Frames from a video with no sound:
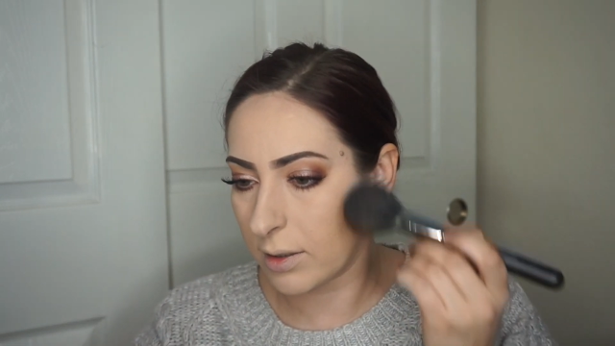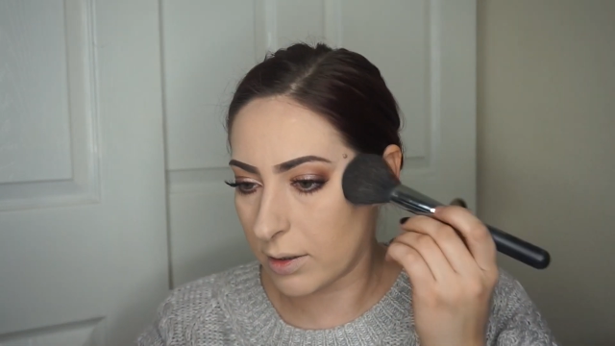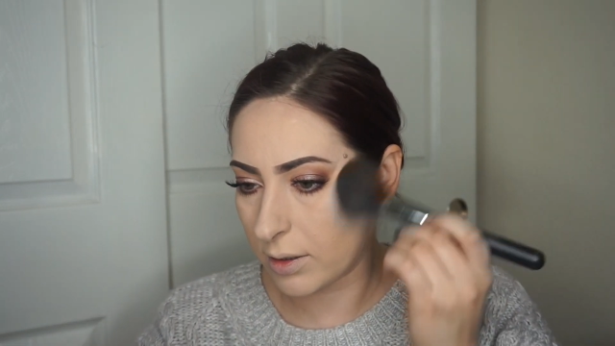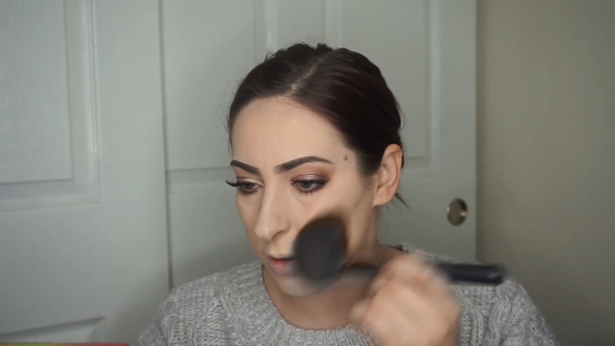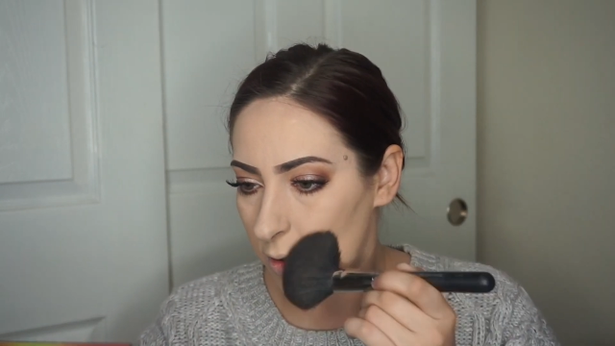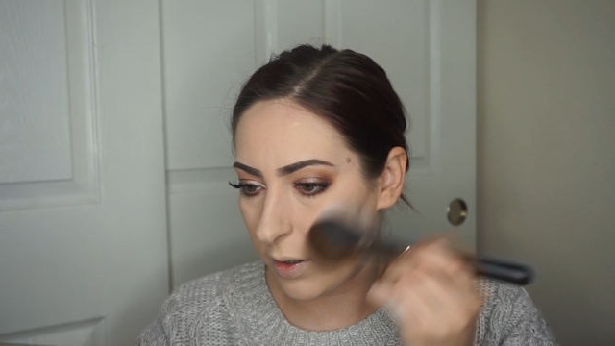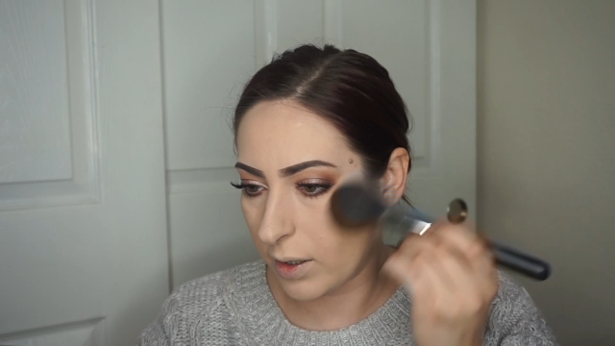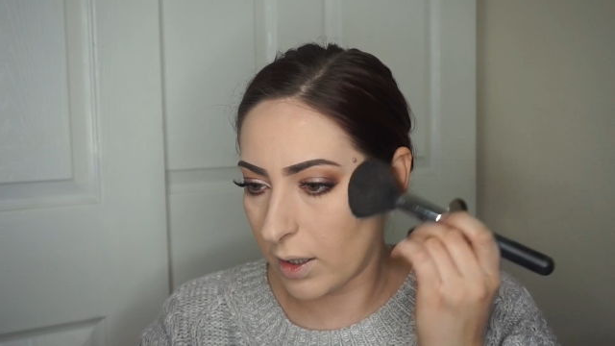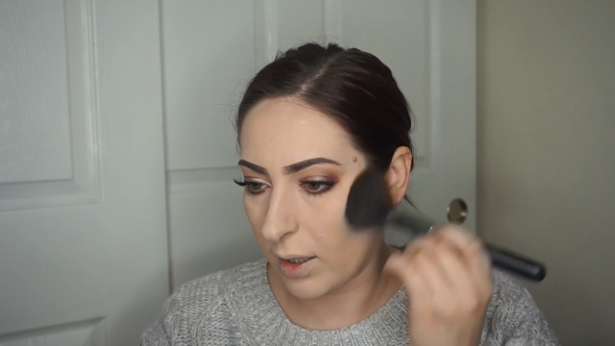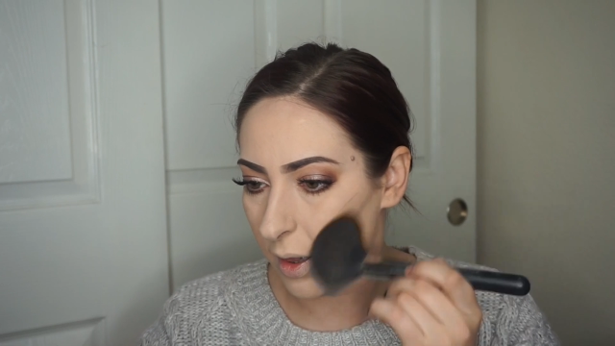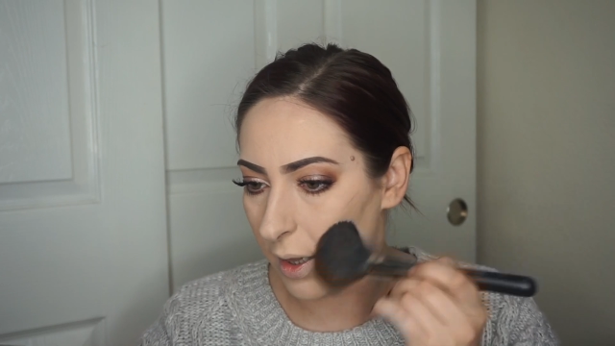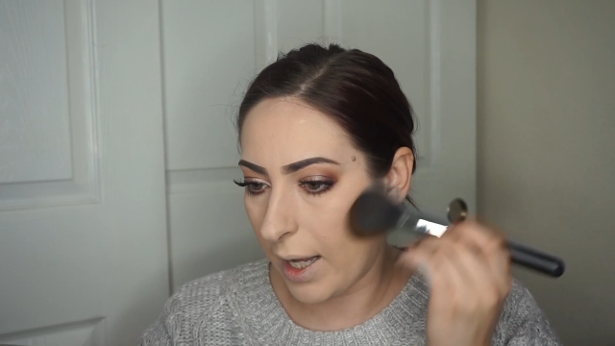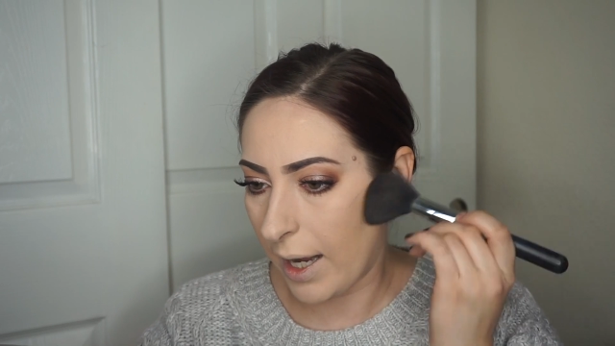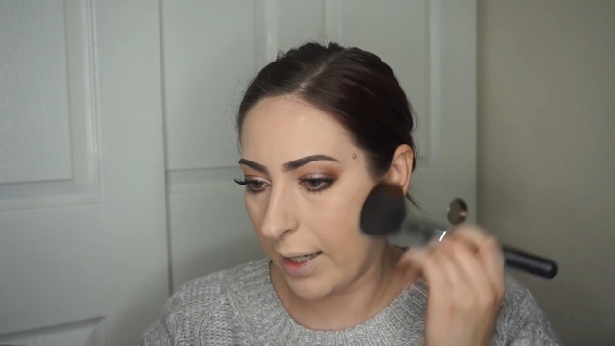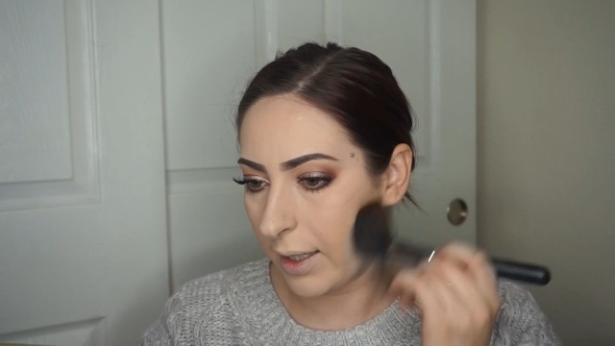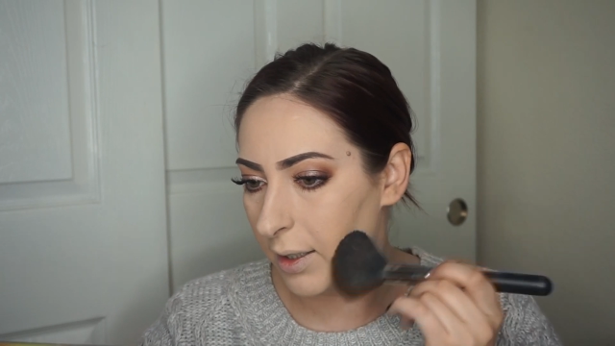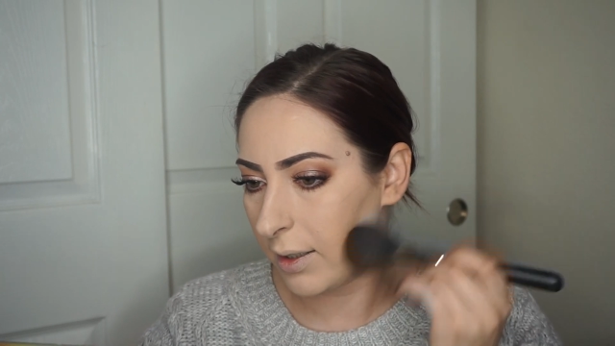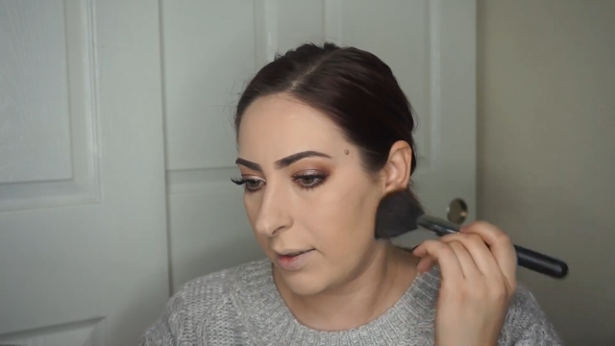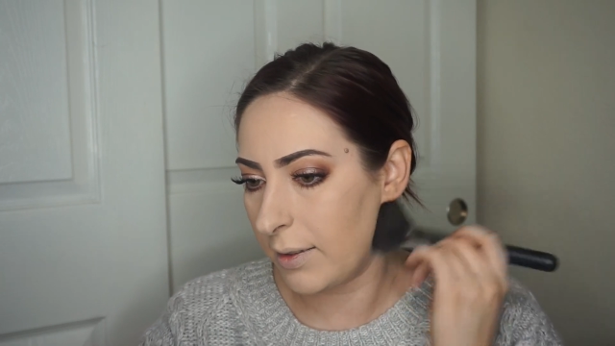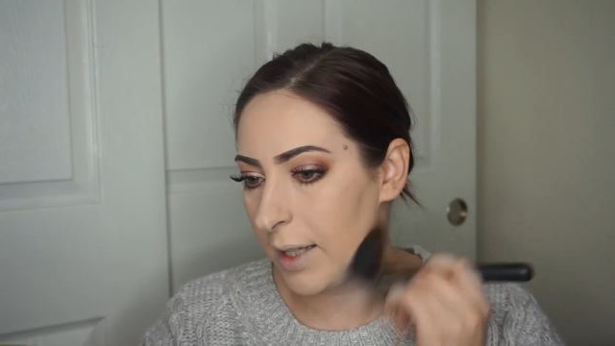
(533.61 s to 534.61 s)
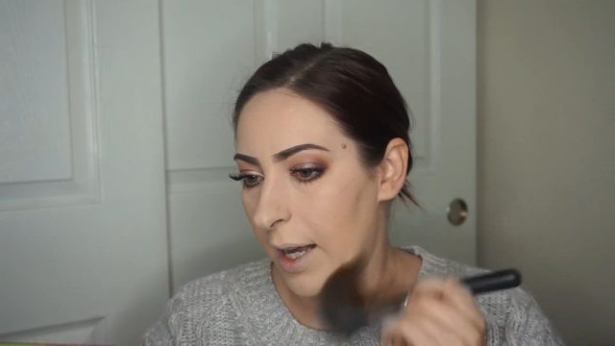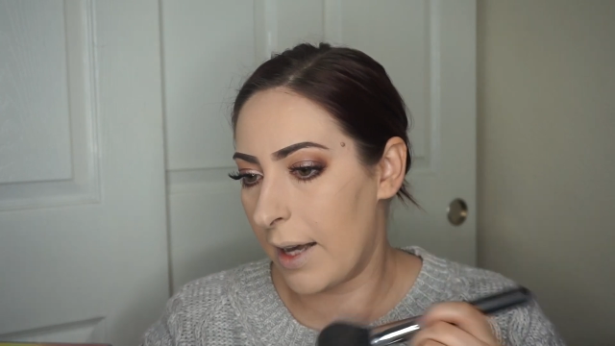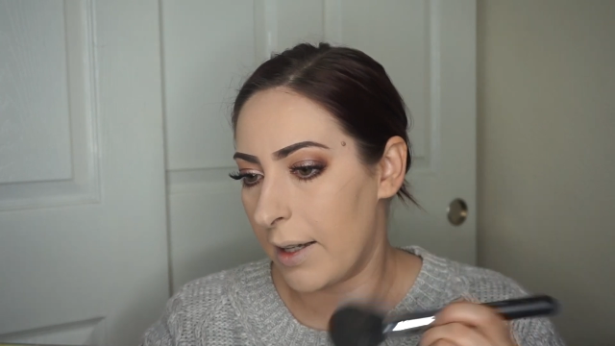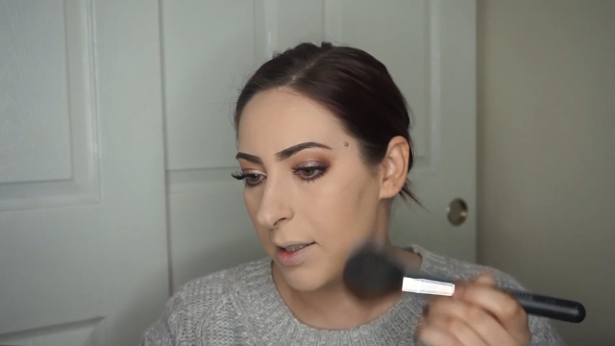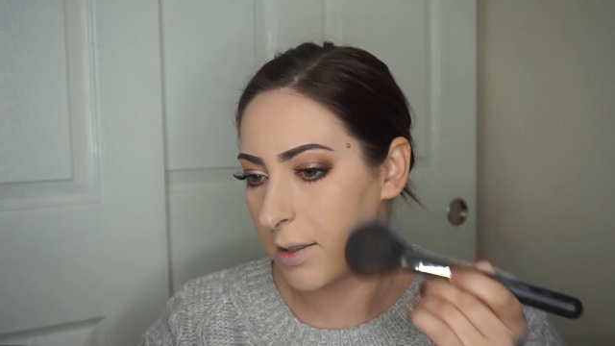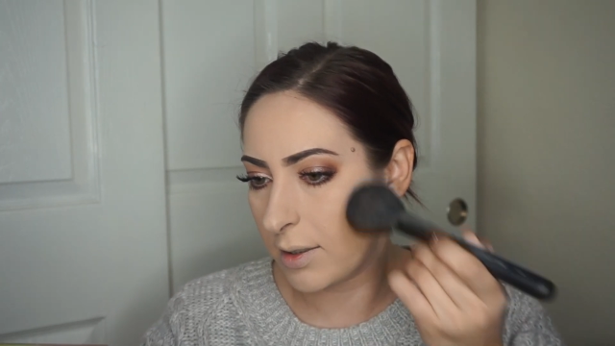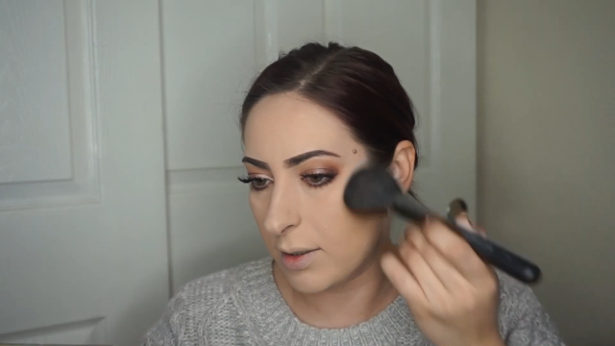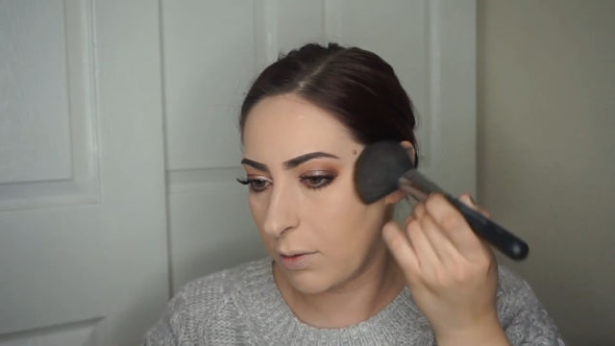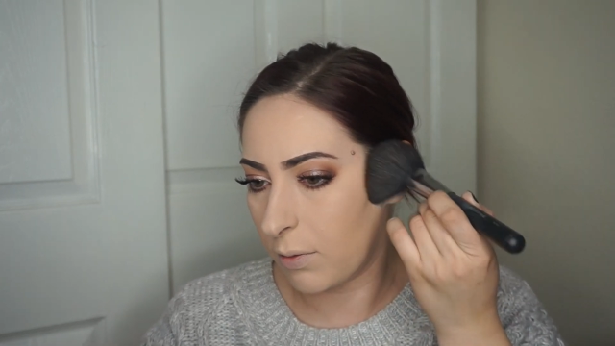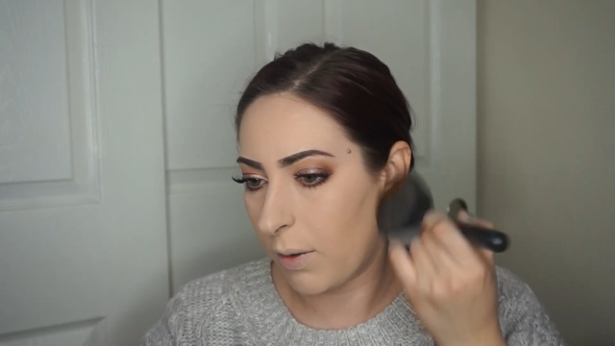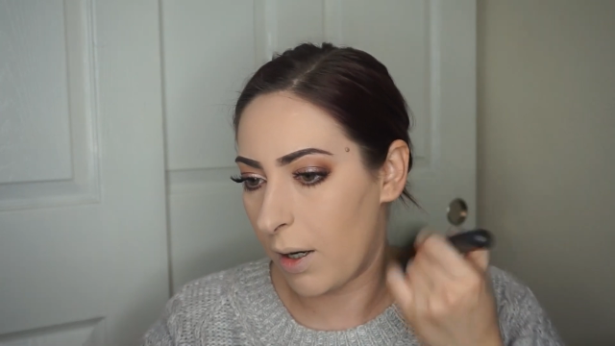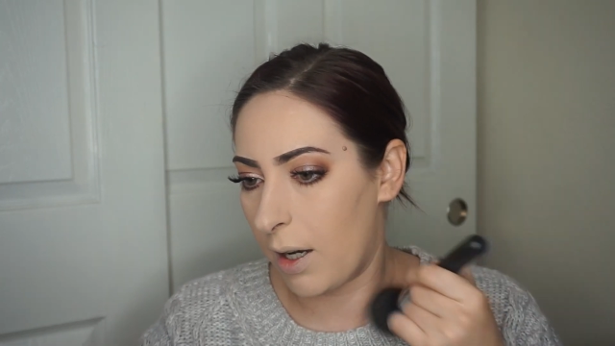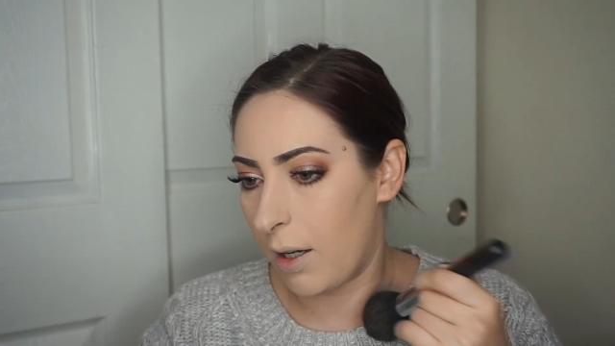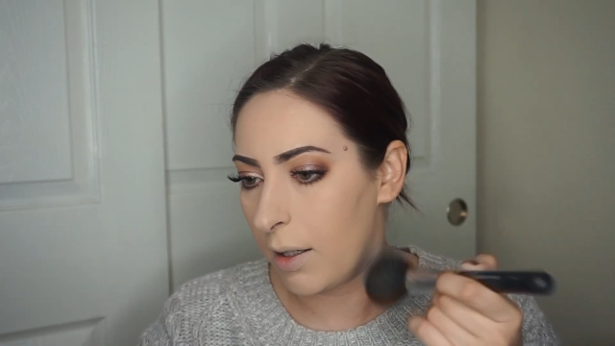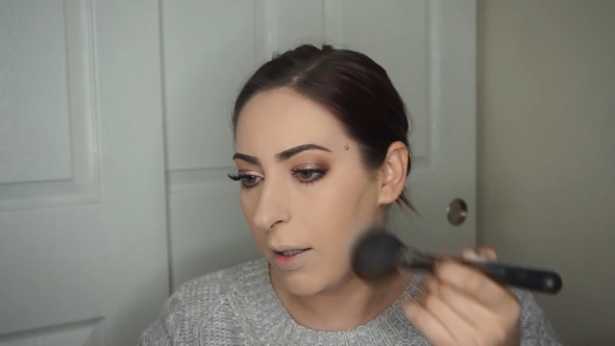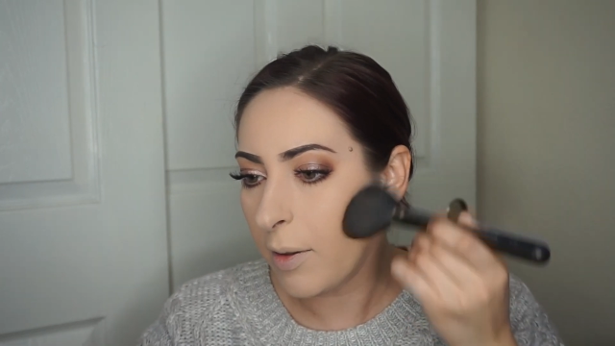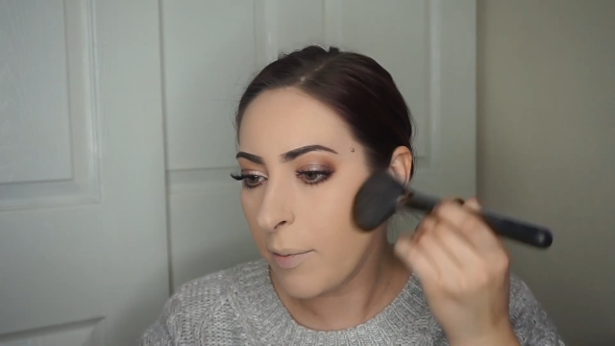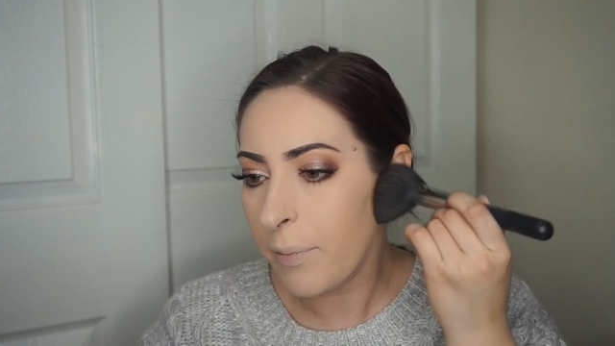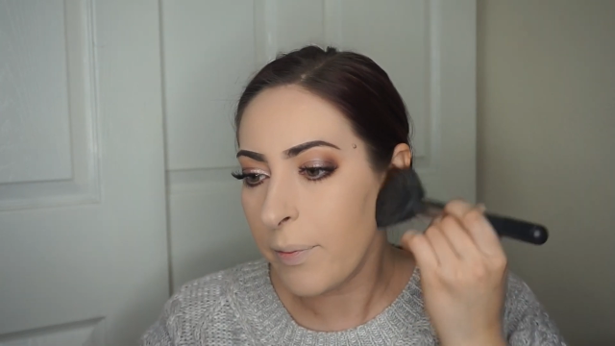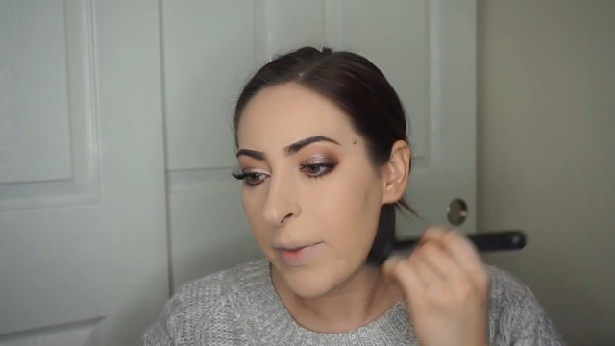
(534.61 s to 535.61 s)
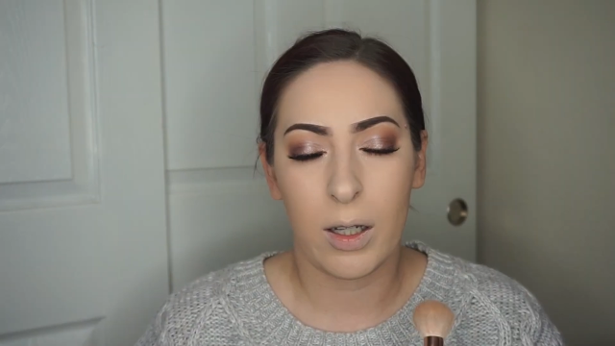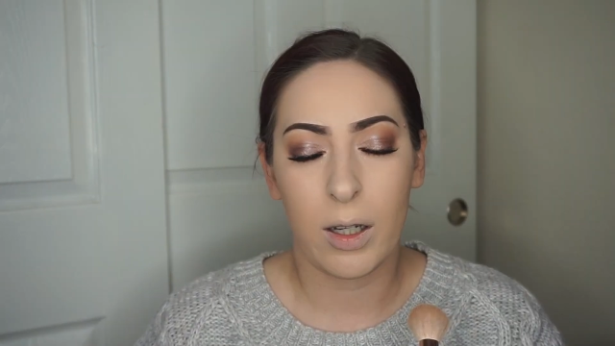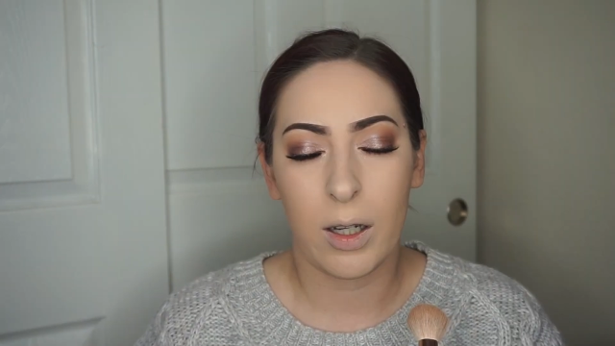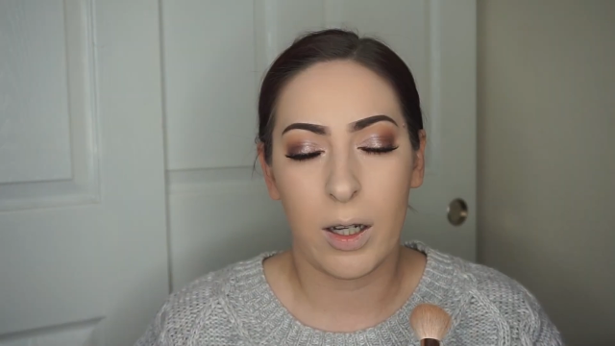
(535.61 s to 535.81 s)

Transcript: so I like that as well.